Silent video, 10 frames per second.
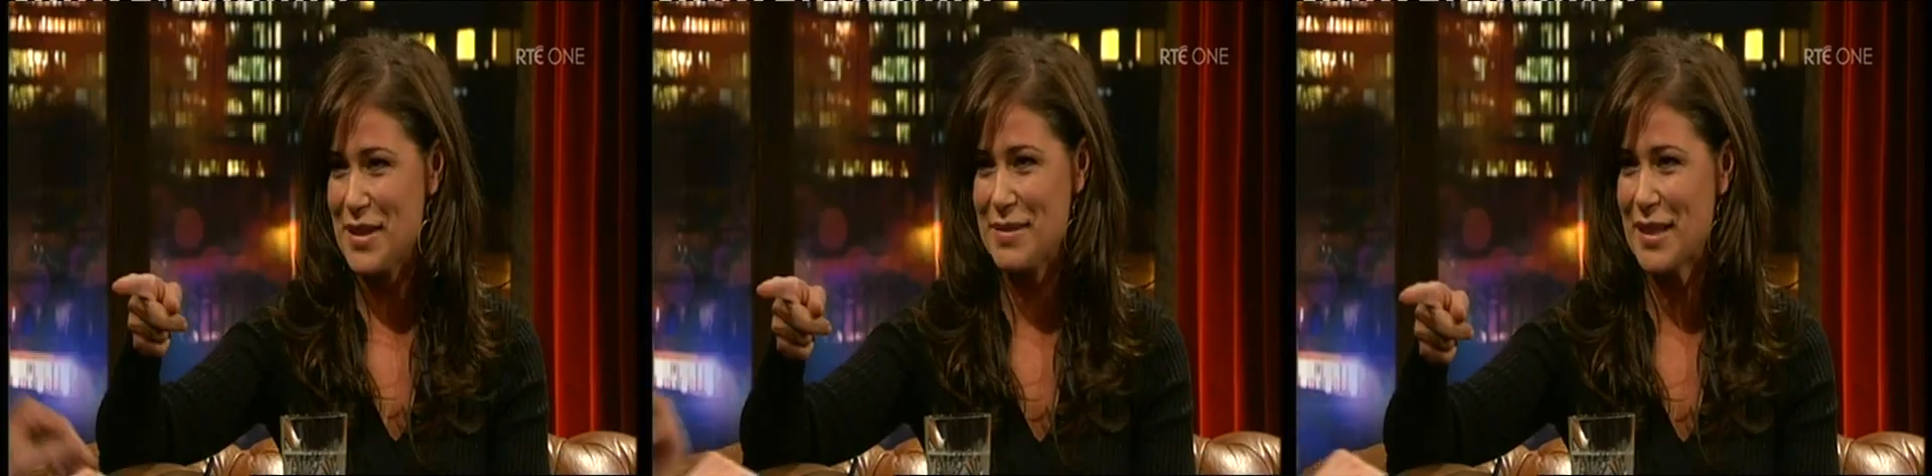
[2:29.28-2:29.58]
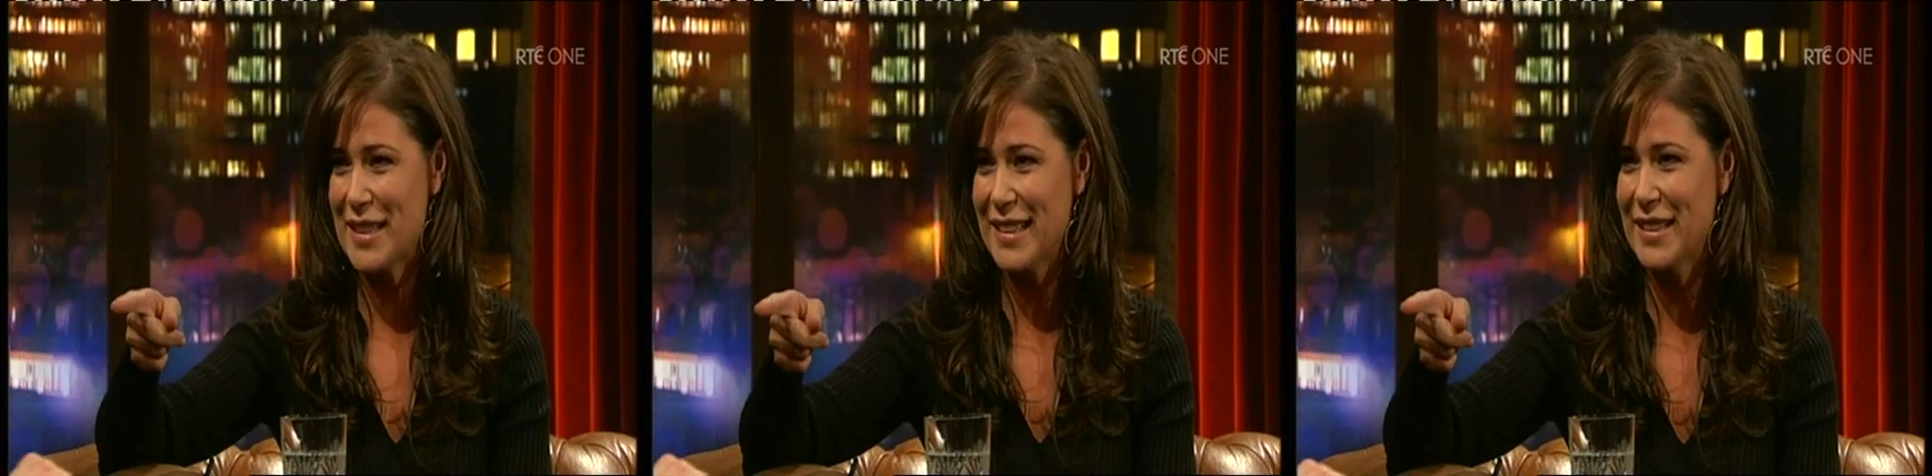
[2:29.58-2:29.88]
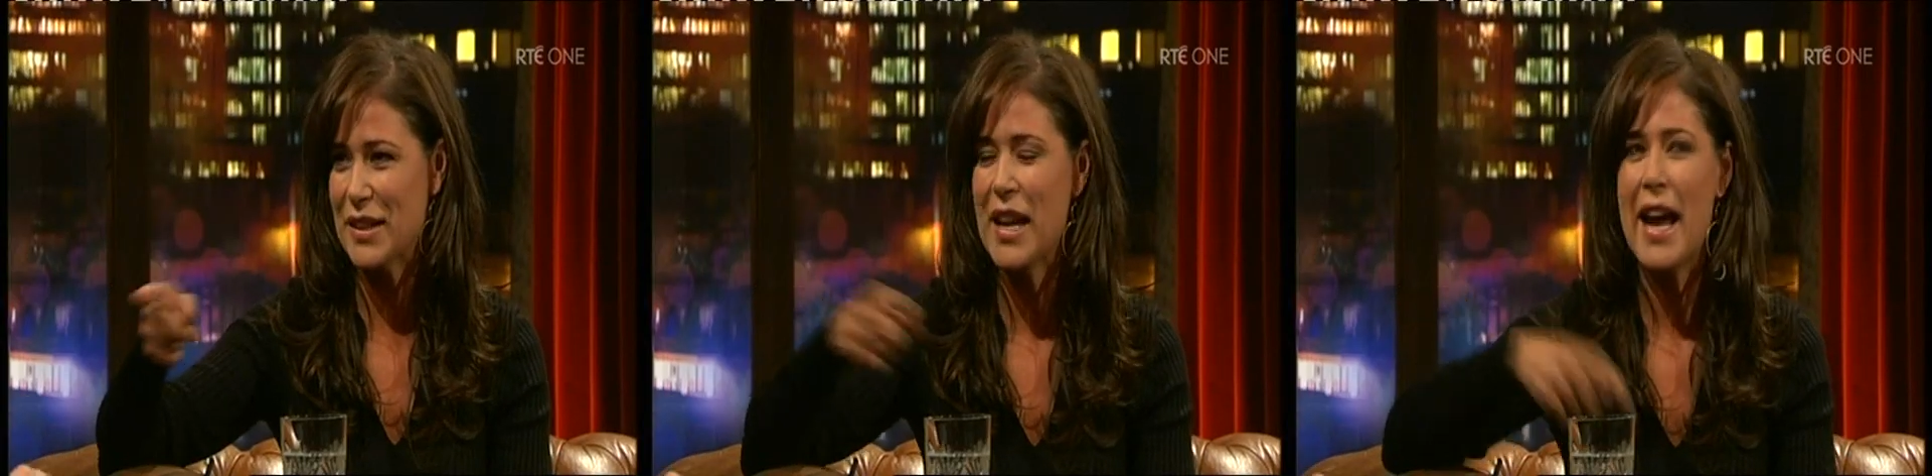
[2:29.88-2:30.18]
I'm was not it a bit
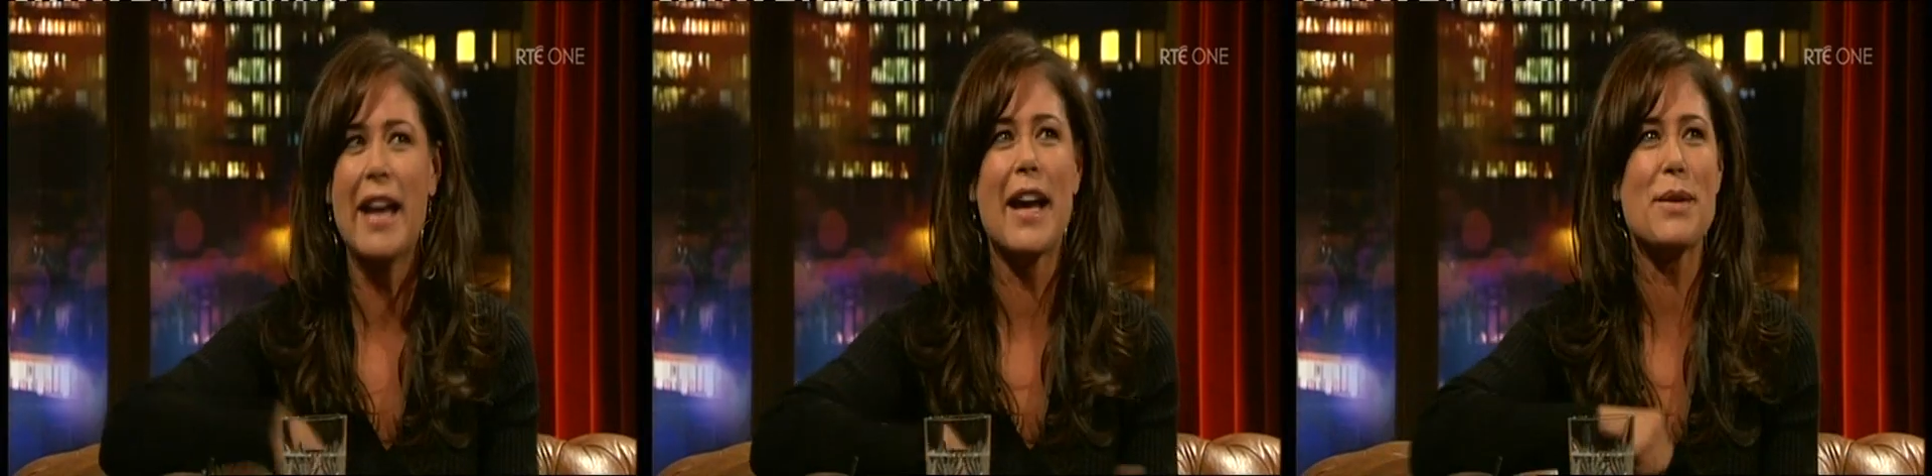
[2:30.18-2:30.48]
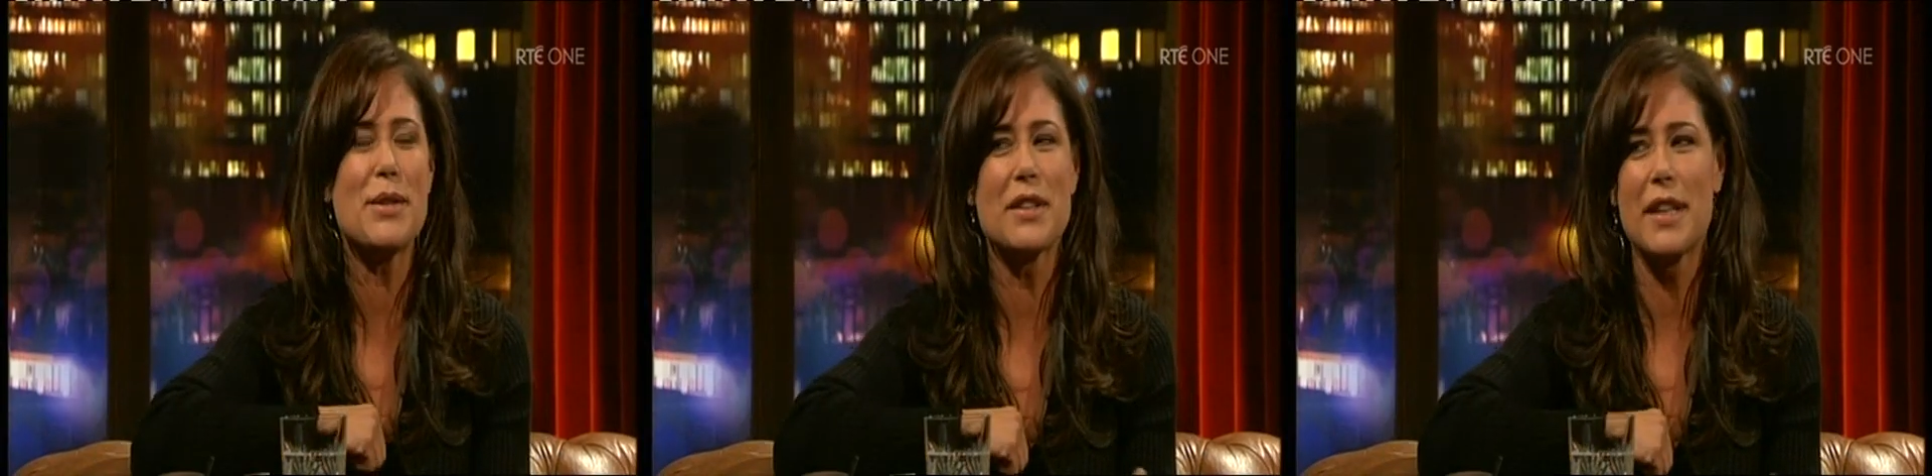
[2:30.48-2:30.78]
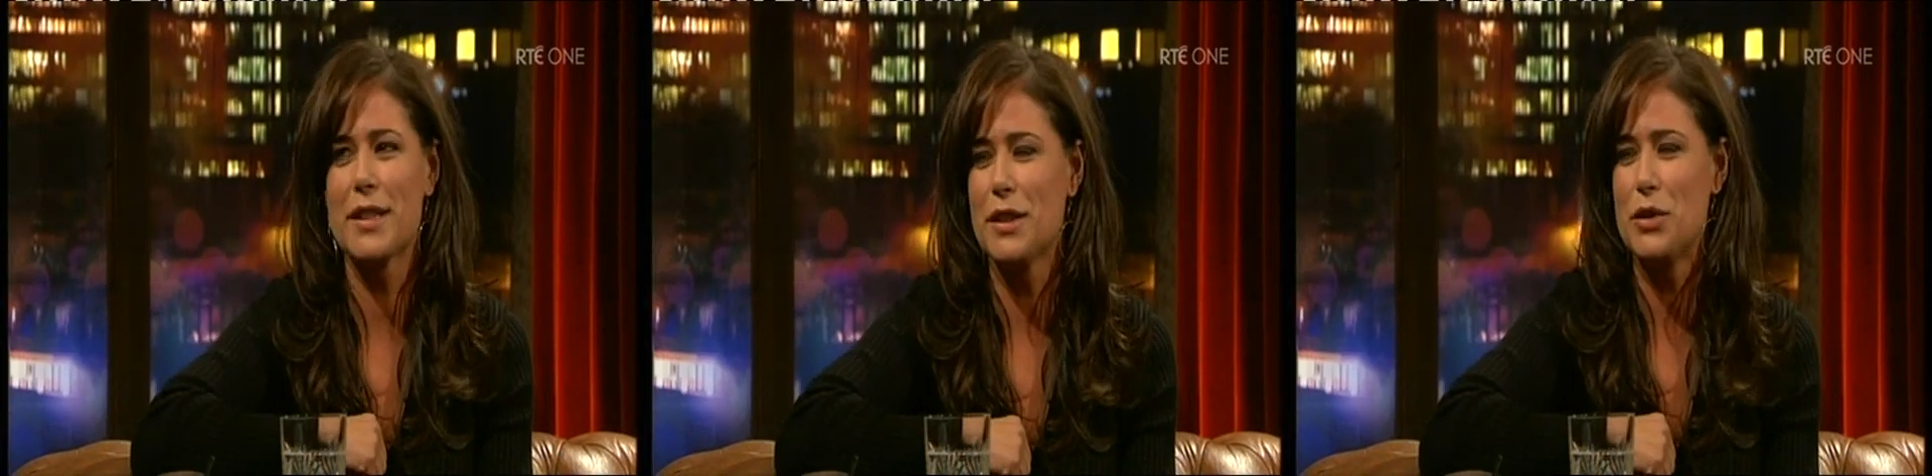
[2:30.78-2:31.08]
like that? And I was
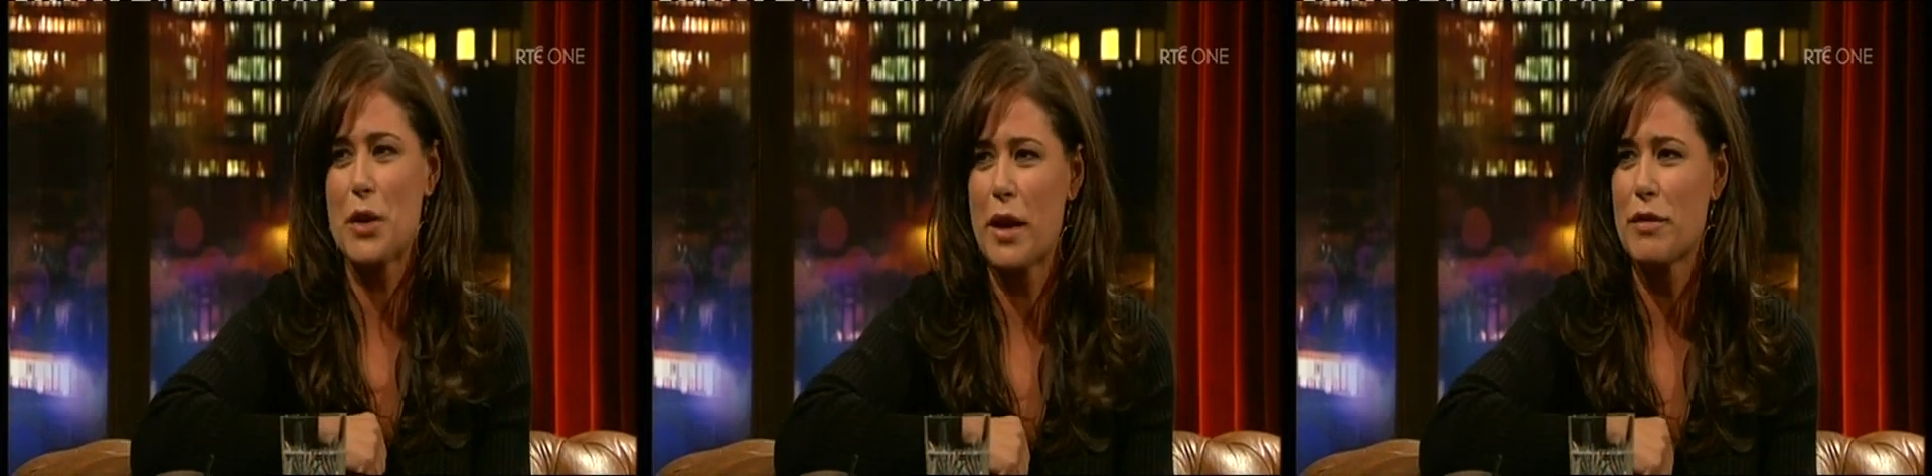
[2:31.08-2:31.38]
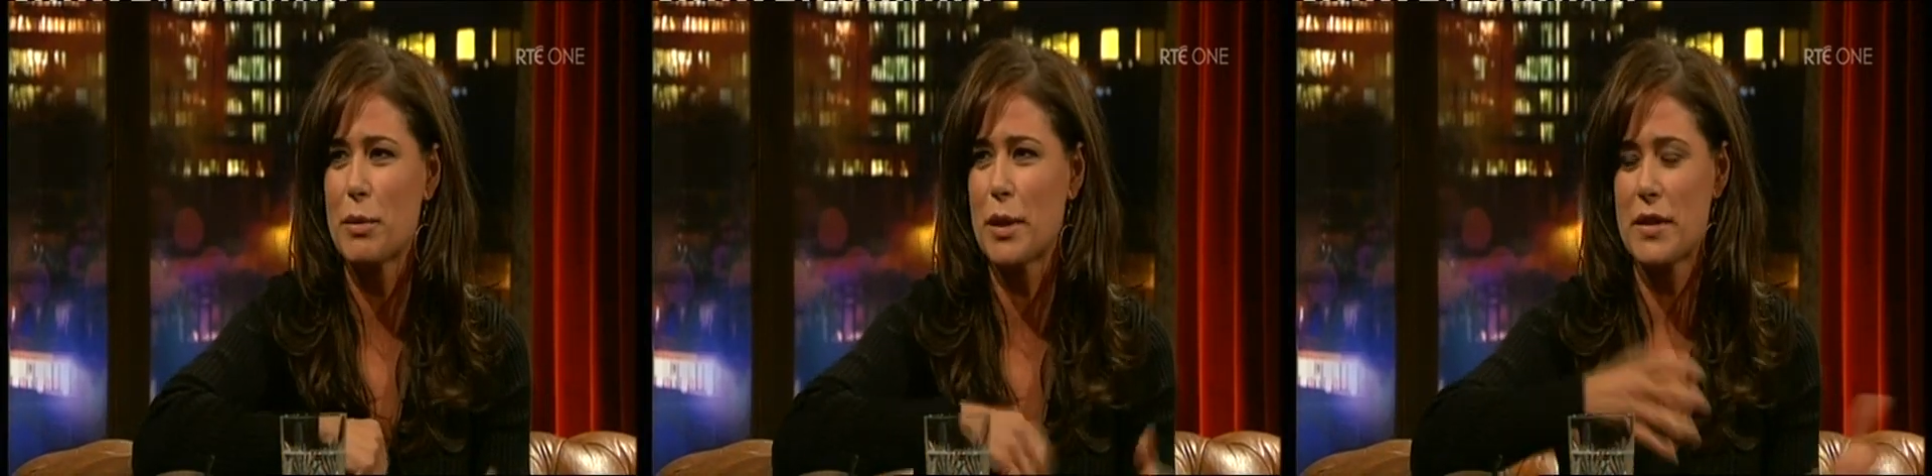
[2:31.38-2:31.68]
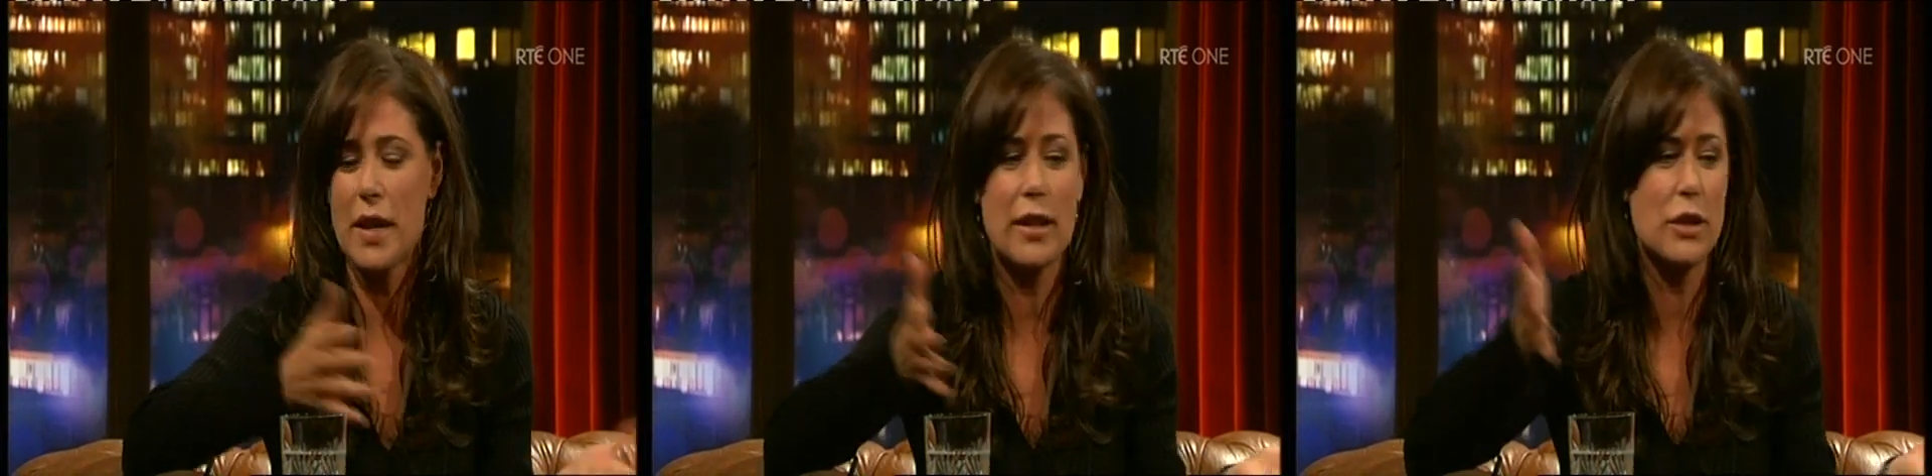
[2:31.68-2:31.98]
elected driver
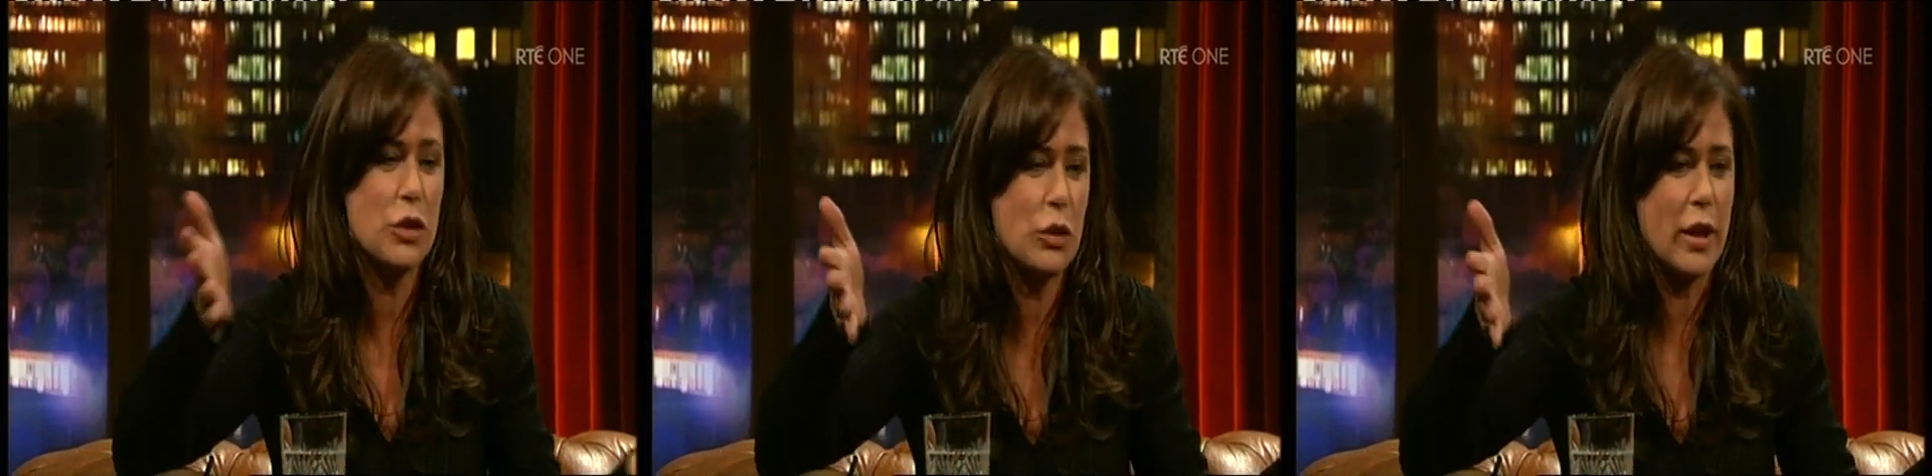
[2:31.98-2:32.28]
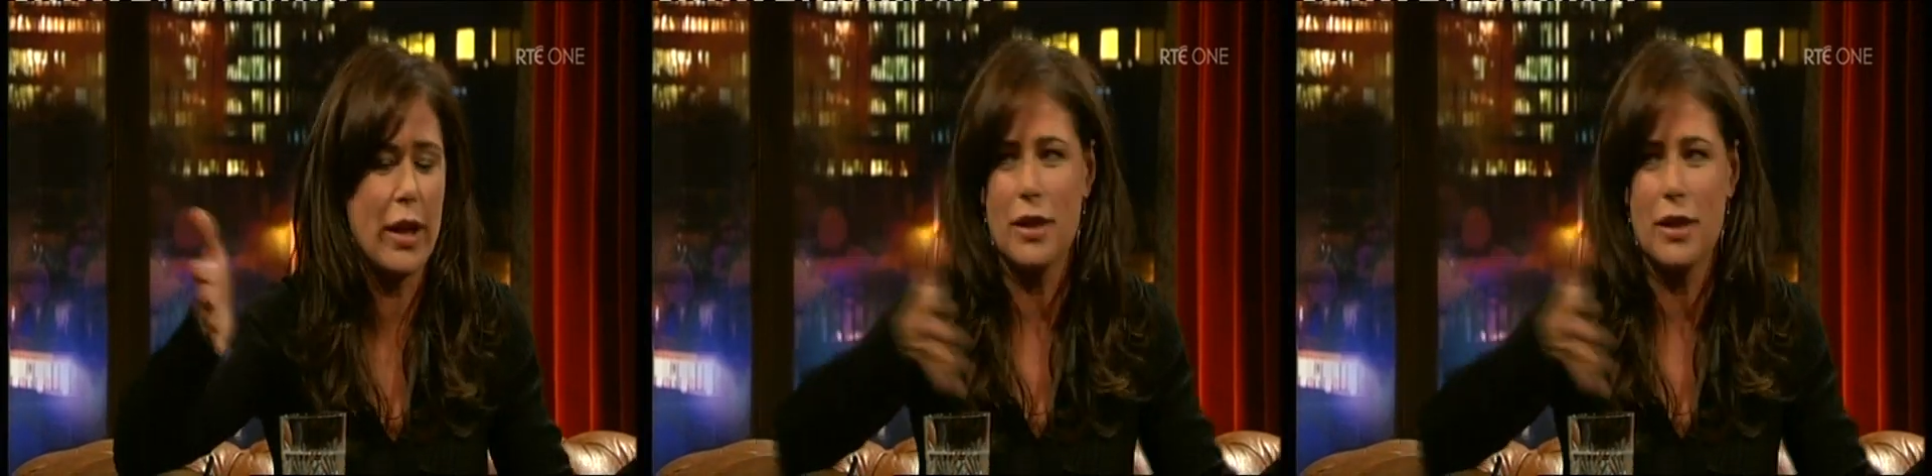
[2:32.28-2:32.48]
because I can do it.